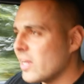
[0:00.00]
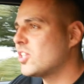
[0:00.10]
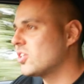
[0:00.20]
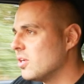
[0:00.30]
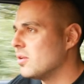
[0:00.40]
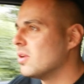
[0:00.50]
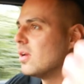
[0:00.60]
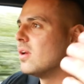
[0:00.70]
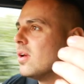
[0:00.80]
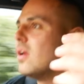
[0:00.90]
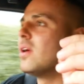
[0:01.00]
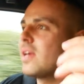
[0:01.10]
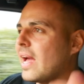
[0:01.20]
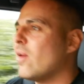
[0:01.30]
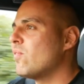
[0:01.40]
I answer a question
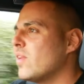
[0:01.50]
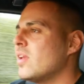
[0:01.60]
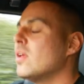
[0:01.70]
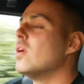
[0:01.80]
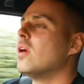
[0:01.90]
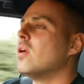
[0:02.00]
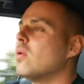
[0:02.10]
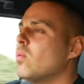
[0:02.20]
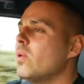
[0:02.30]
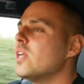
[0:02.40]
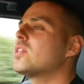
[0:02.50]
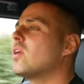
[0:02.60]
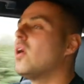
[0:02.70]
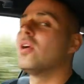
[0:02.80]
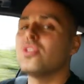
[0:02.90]
that I keep getting asked.
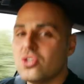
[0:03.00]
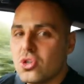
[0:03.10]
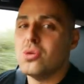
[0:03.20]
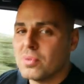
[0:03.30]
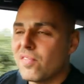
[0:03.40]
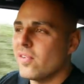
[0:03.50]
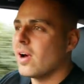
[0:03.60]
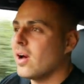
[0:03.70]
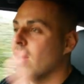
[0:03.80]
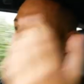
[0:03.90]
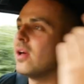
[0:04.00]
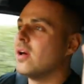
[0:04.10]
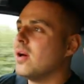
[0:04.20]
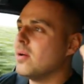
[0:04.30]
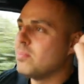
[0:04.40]
What do I like better?
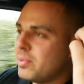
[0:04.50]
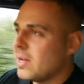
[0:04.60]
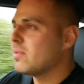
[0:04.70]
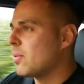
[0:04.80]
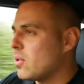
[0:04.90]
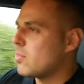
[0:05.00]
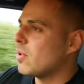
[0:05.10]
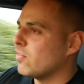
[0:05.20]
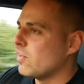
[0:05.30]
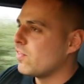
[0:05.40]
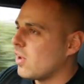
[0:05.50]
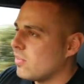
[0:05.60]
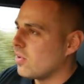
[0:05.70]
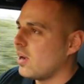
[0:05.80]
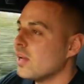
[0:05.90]
A BMW
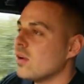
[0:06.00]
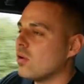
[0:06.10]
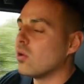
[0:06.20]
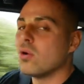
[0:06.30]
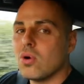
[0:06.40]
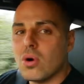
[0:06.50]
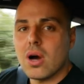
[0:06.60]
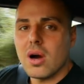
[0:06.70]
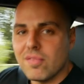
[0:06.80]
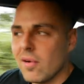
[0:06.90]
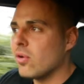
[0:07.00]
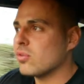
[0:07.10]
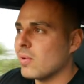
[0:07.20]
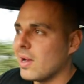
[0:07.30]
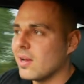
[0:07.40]
M135i or
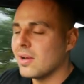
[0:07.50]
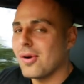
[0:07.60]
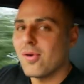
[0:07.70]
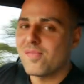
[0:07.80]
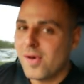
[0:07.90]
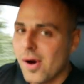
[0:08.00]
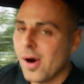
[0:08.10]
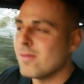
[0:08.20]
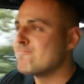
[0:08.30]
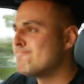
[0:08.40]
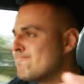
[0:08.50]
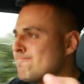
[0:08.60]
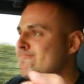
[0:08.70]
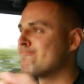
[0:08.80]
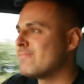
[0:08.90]
a Volkswagen
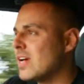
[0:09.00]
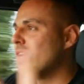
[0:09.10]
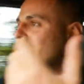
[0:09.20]
Golf R?